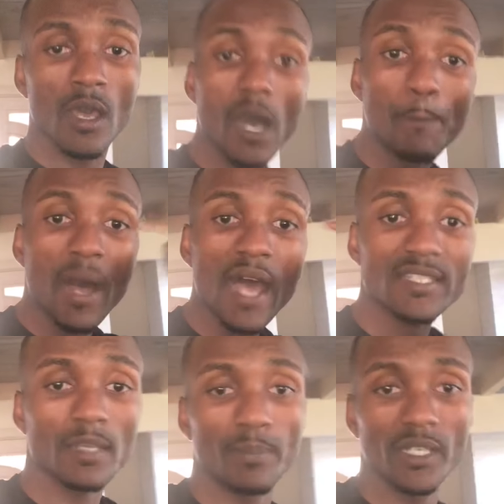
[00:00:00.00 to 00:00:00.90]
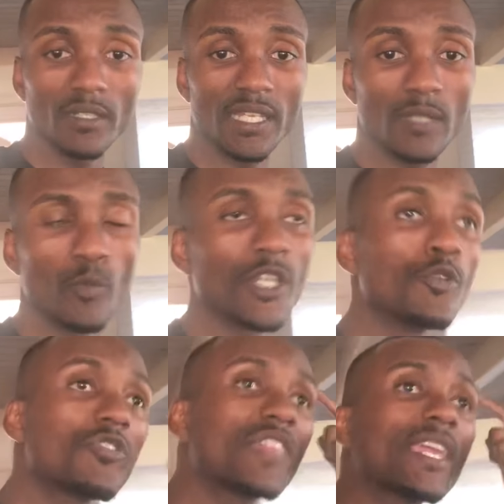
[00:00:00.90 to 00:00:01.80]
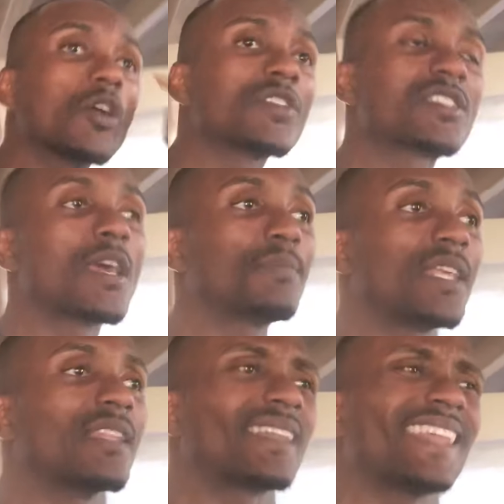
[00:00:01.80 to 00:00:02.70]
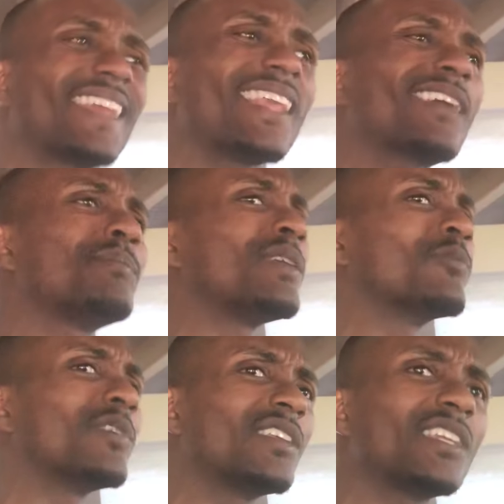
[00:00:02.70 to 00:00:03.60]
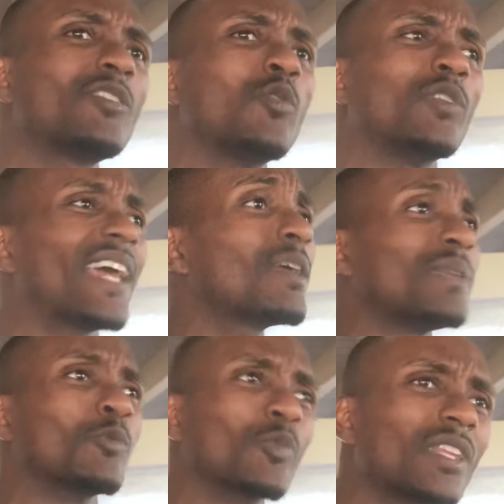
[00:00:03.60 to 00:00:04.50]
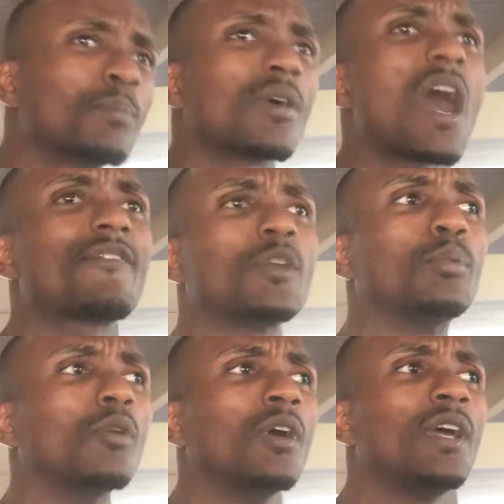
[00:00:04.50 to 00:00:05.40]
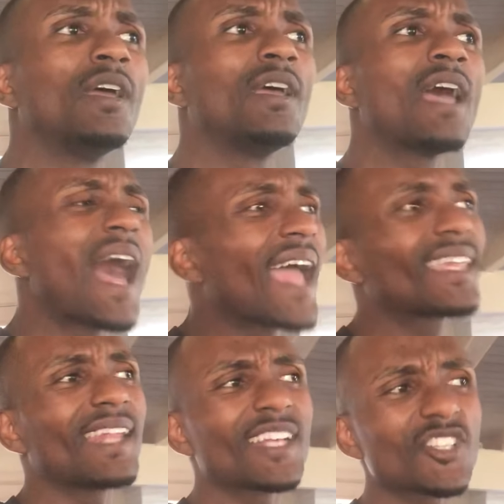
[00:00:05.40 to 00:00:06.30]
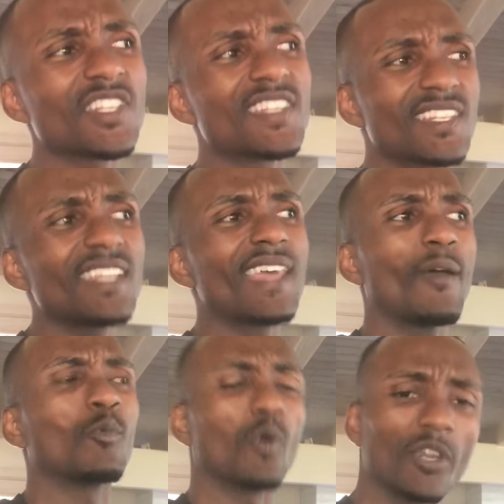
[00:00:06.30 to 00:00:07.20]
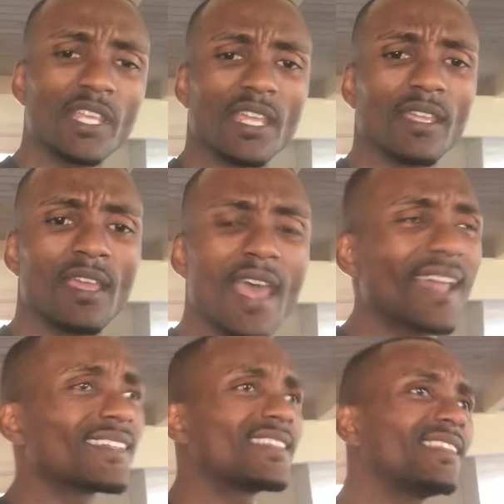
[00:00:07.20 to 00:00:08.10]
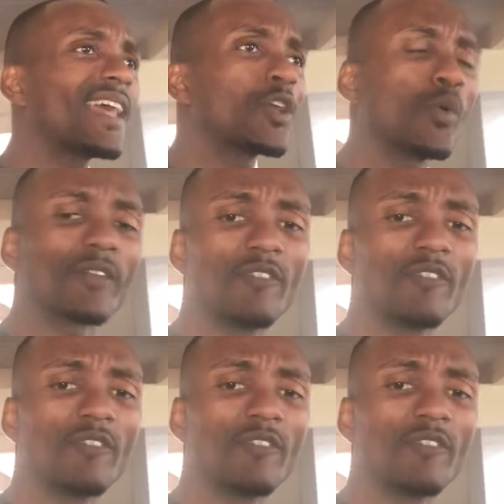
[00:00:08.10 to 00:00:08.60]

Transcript: when you think on something like, dang, that could be really cool, that could be really profitable, I could actually see that working. I could see that going